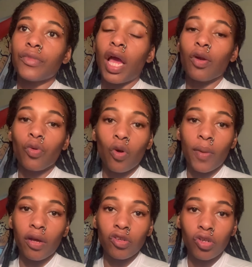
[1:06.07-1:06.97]
I don't know
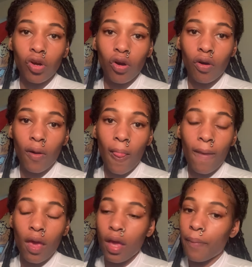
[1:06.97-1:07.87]
about y'all,
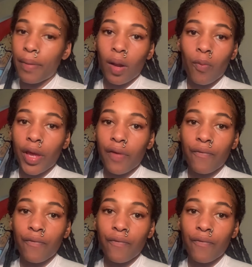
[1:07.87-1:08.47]
but I'm waiting